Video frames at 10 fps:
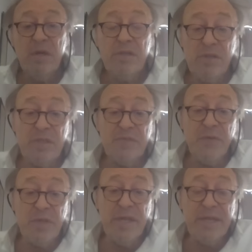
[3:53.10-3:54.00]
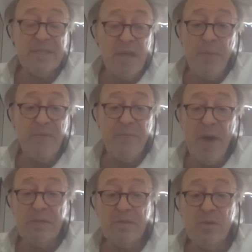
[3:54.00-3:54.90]
Just for the next couple of
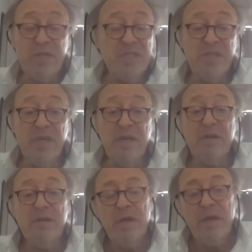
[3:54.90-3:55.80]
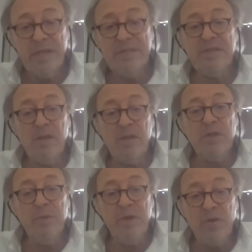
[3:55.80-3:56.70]
months or this year, it's still going to
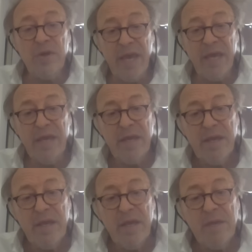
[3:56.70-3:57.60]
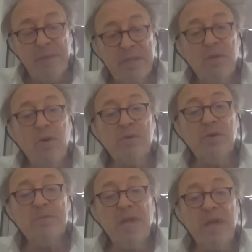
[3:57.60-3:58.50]
be okay. But
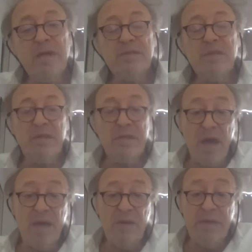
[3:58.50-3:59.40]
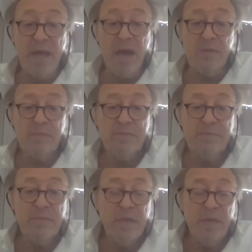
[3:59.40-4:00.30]
long-term cycles on the dollar are down.
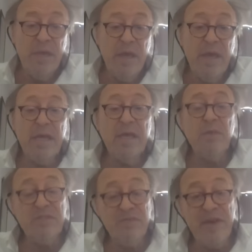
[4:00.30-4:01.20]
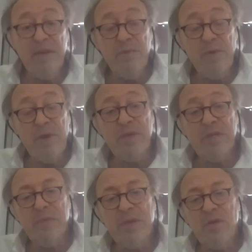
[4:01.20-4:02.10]
And I was very
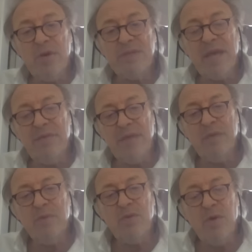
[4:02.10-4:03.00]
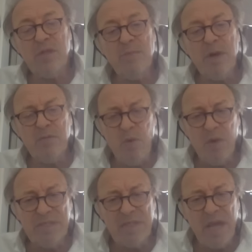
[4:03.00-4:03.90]
worried because I think we talked about war
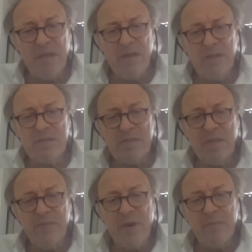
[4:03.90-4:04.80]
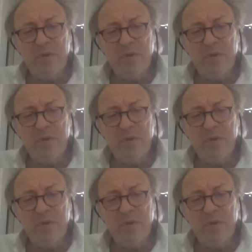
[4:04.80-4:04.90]
cycles, if I'm